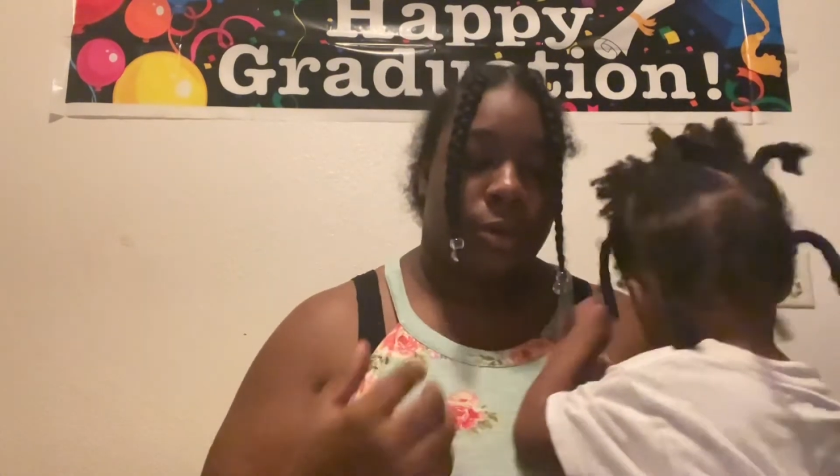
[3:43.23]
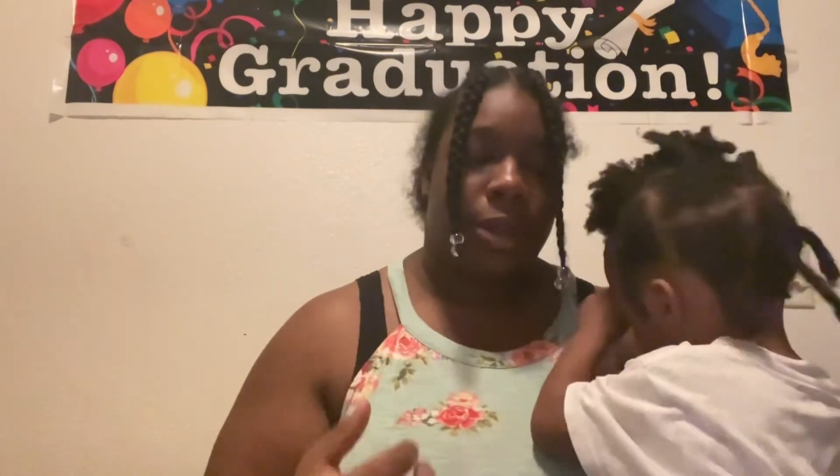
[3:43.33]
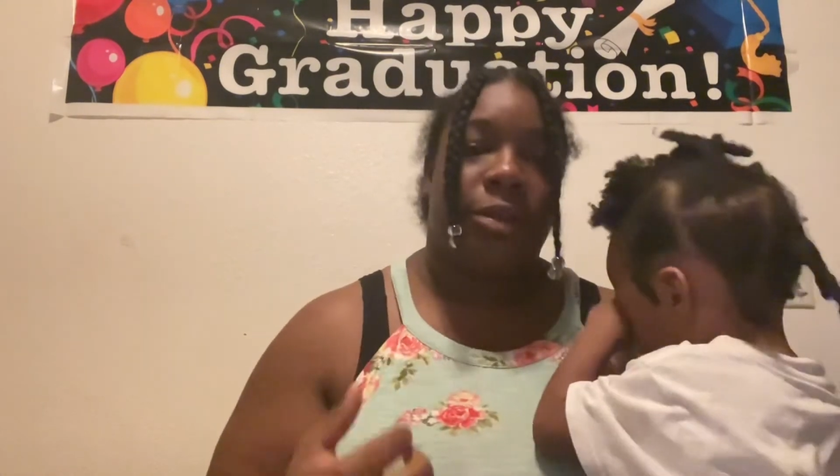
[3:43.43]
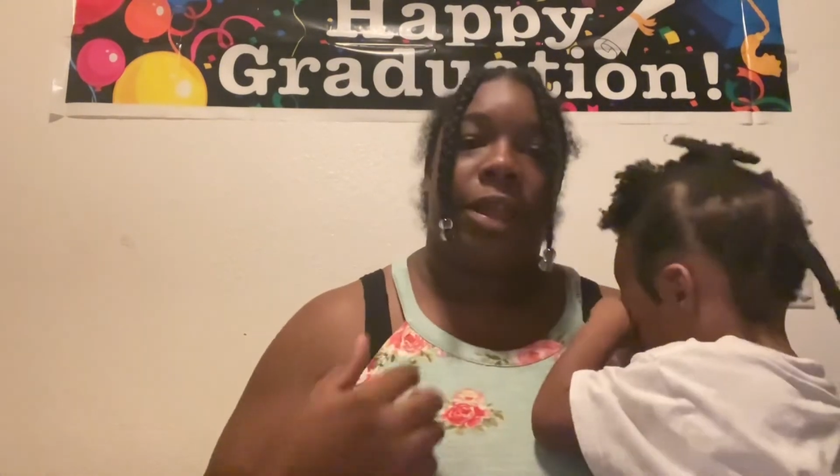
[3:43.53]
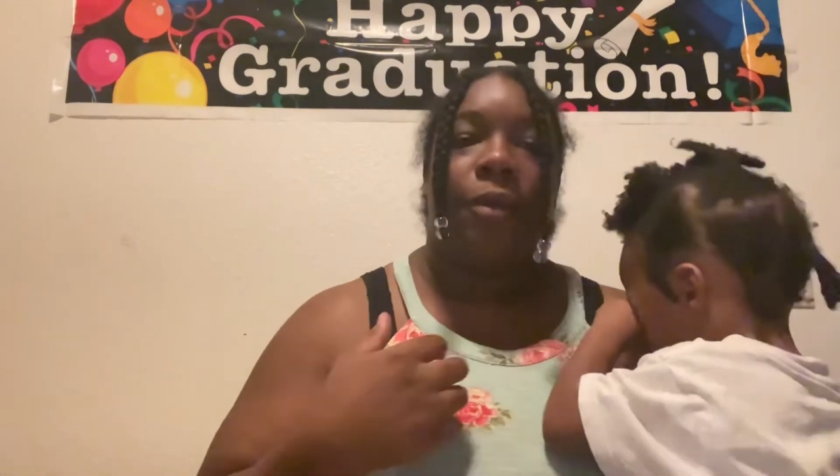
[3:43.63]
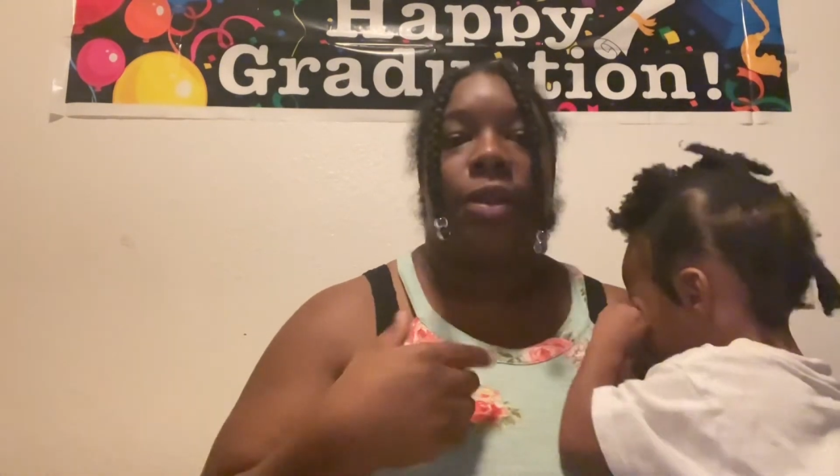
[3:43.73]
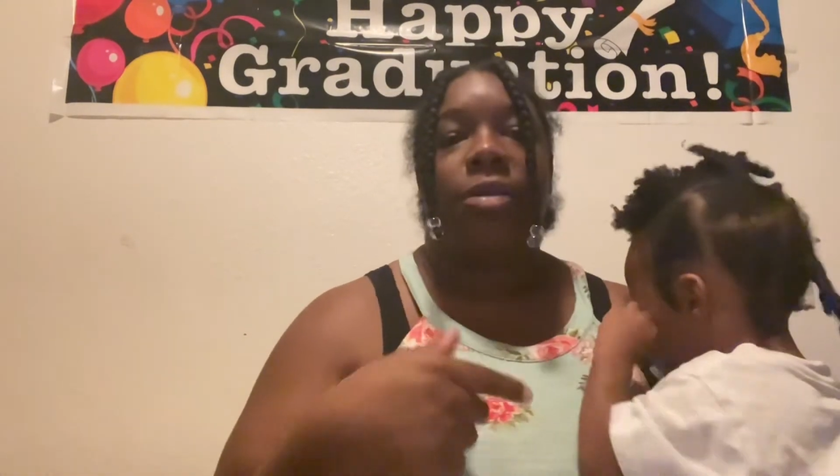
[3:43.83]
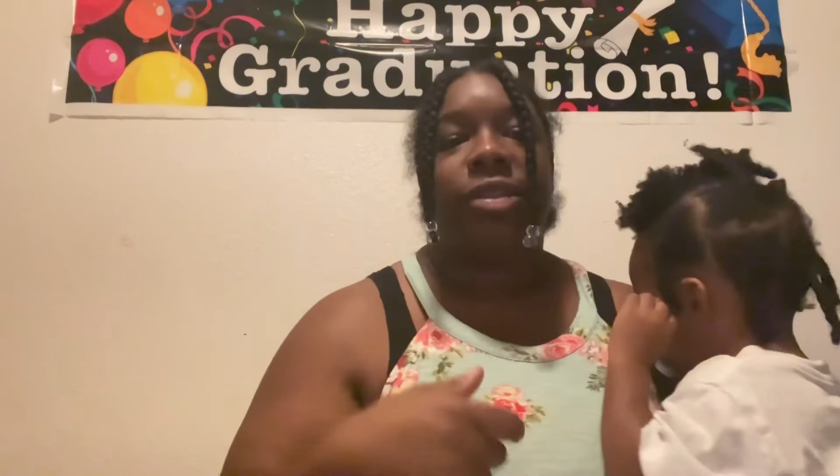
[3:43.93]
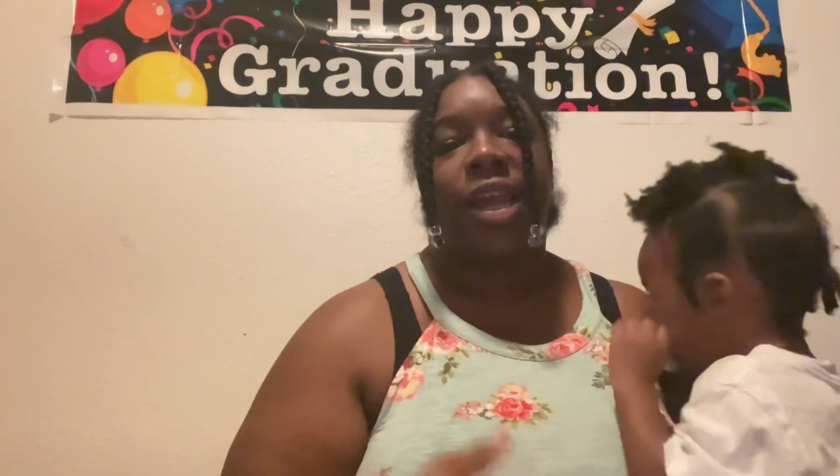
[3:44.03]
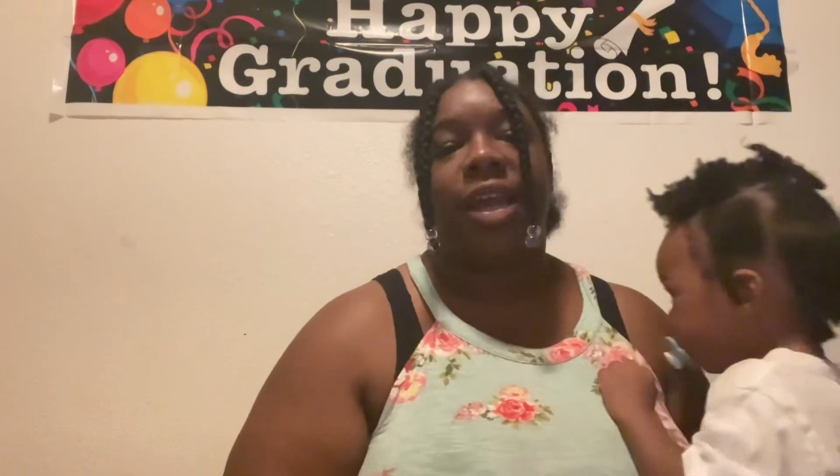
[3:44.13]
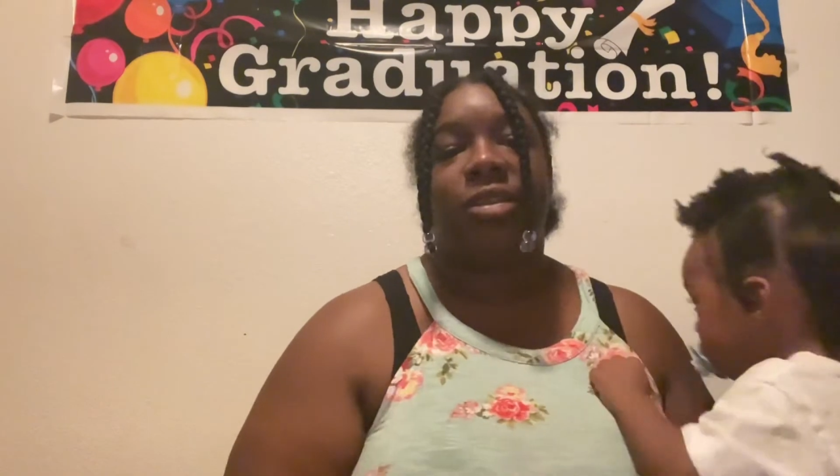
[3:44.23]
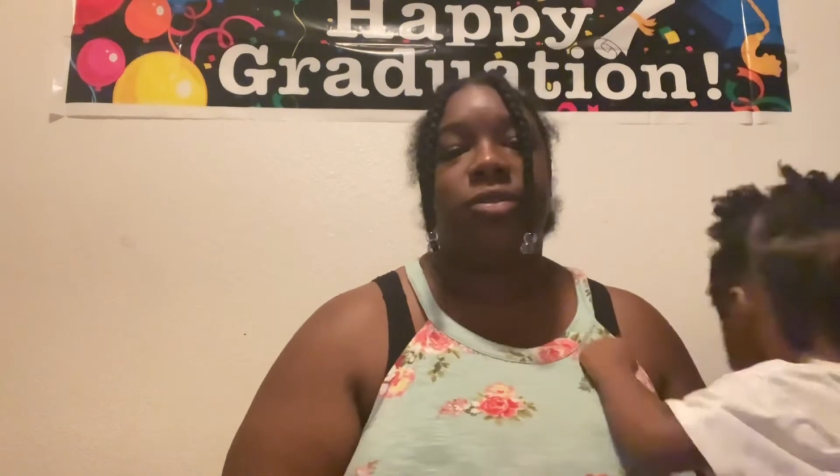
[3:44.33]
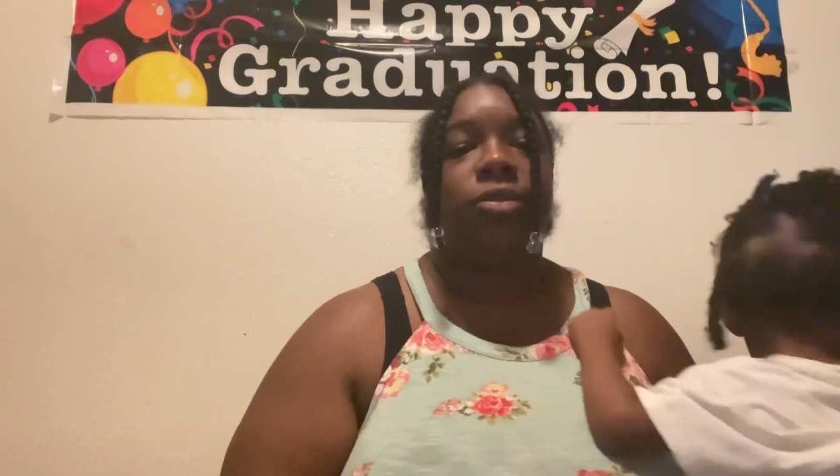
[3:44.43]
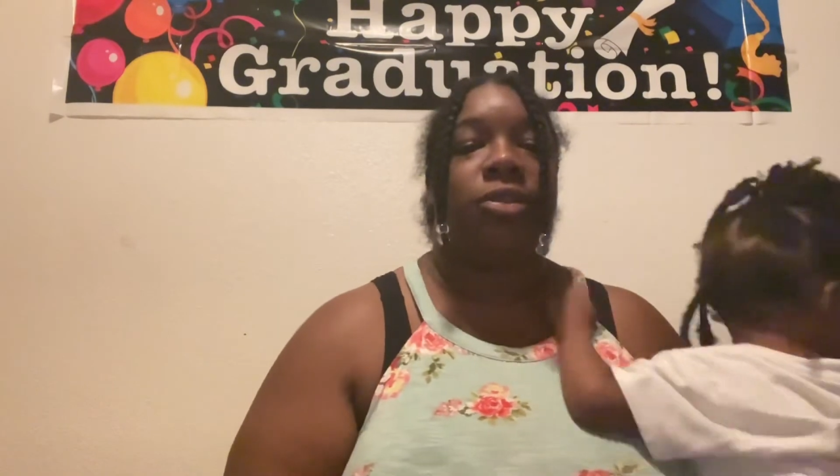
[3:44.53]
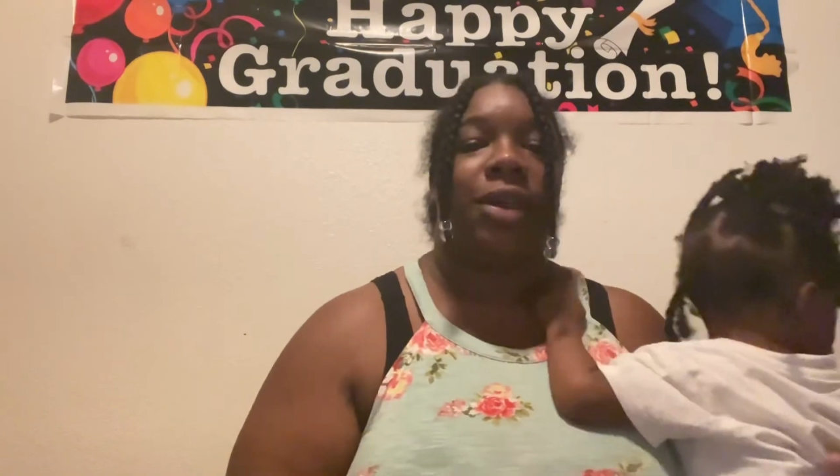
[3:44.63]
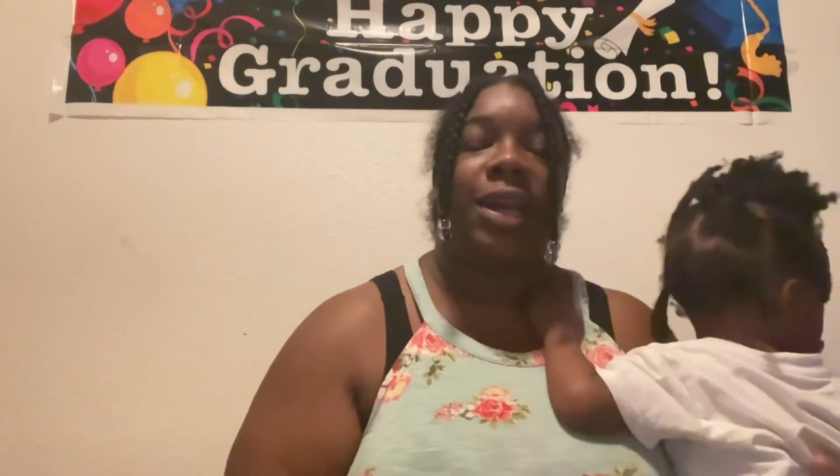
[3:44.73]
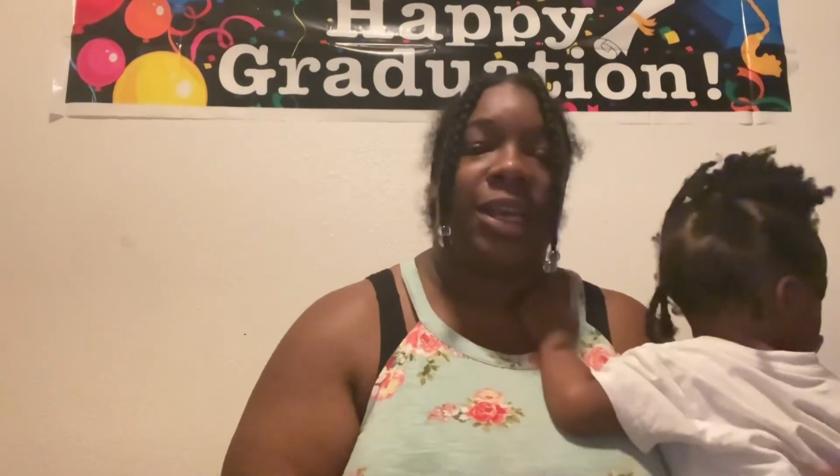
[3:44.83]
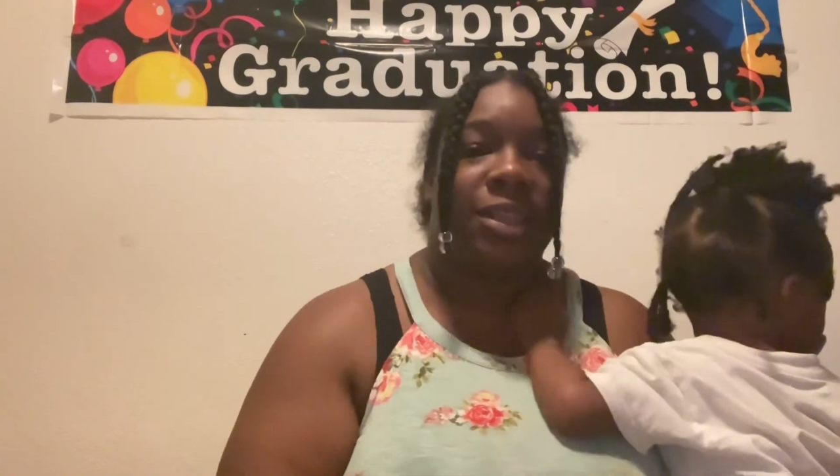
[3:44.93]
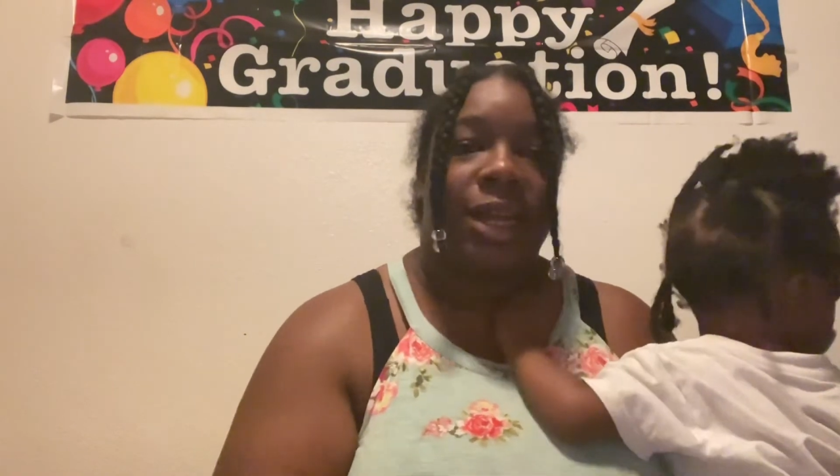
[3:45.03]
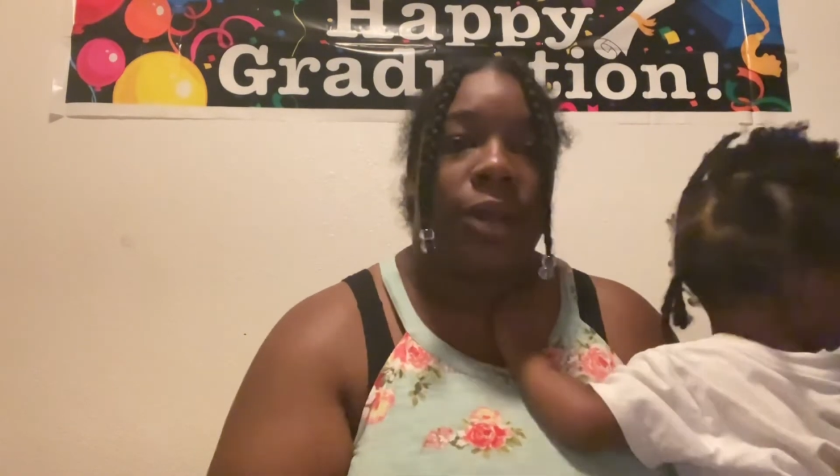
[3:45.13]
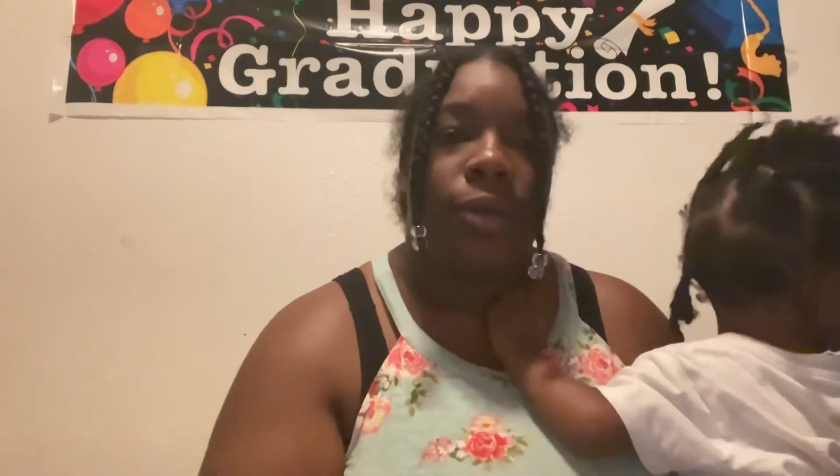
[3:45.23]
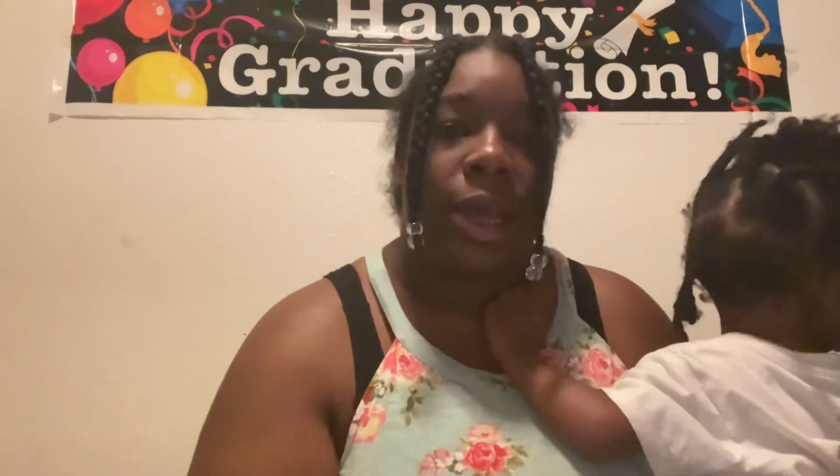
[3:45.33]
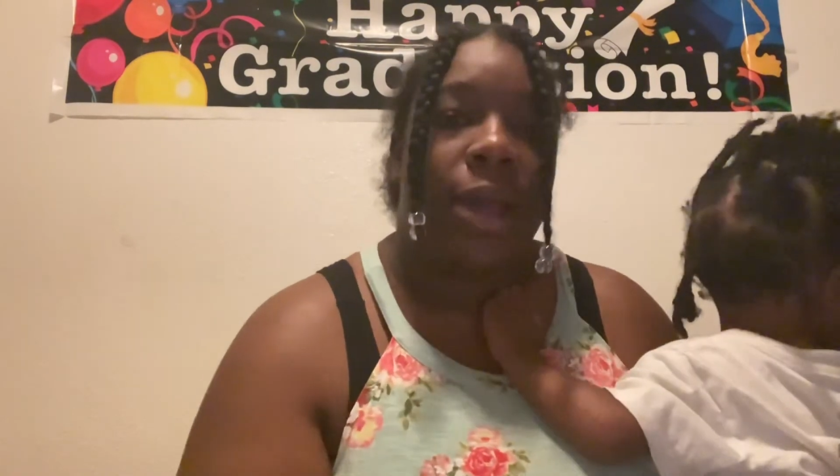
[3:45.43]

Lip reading: That was like when I was in high school, so I guess that don't